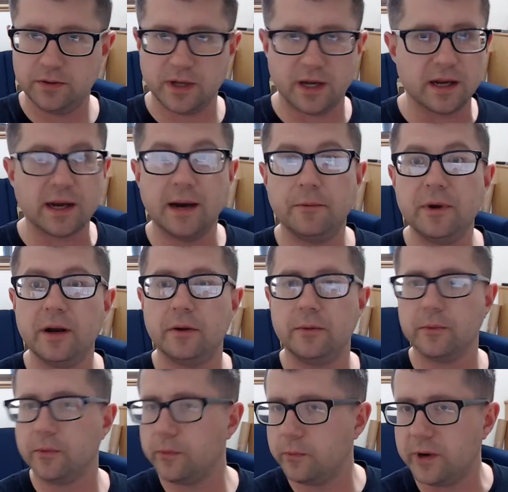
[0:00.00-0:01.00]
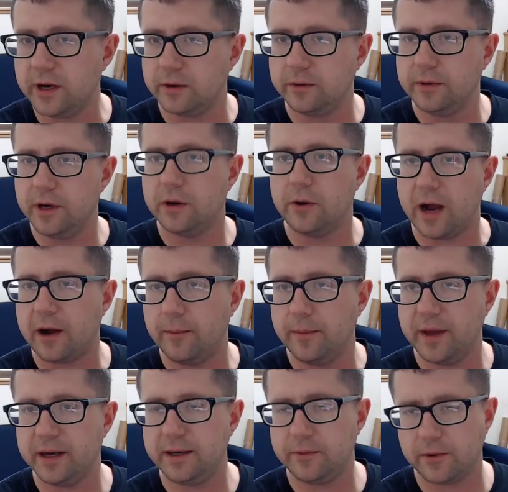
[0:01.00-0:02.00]
Like we don't know how
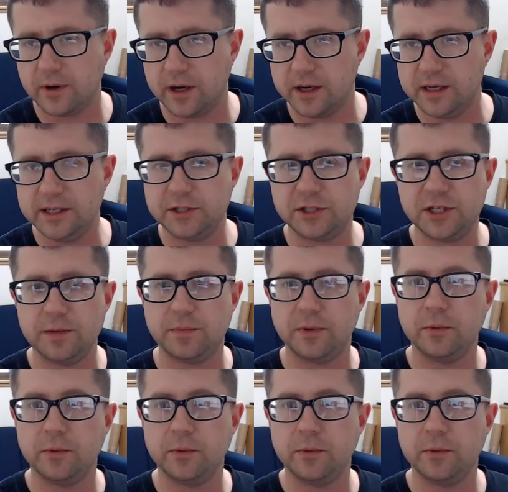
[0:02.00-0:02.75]
many were on each sheet,